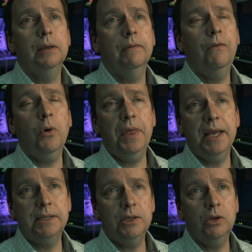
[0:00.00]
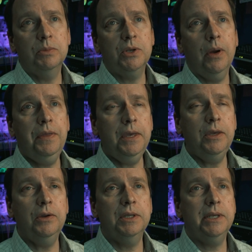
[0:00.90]
for that Zoom. So I think
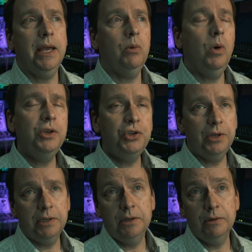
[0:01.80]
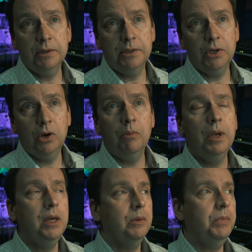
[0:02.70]
you could say, I want you to do the Zoom,
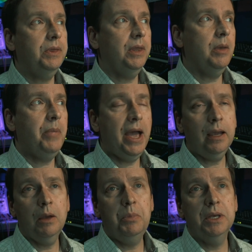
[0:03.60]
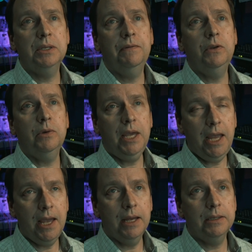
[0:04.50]
but then the backup is if you
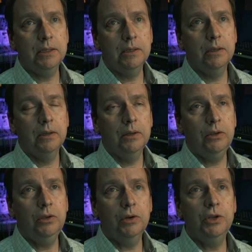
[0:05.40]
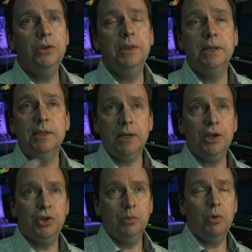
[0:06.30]
can't, you can do the
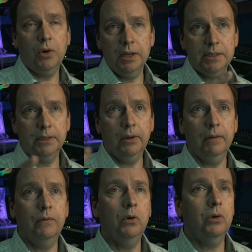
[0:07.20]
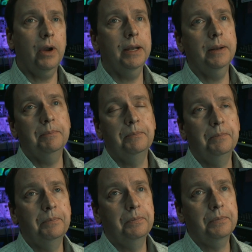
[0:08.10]
discussion board and still get full credit.
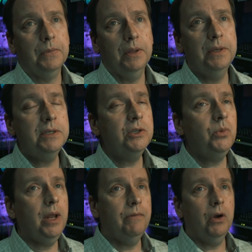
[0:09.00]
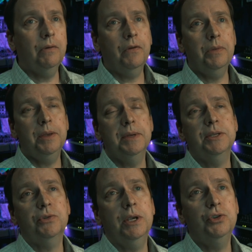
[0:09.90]
This is what I've heard from the
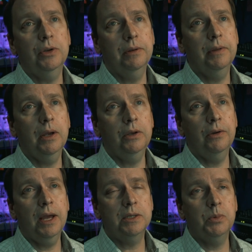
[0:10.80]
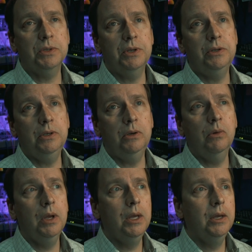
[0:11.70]
administration that you're not supposed to
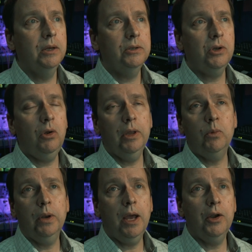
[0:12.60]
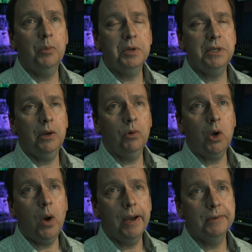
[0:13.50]
do totally 100%
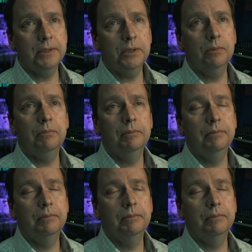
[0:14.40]
required Zoom.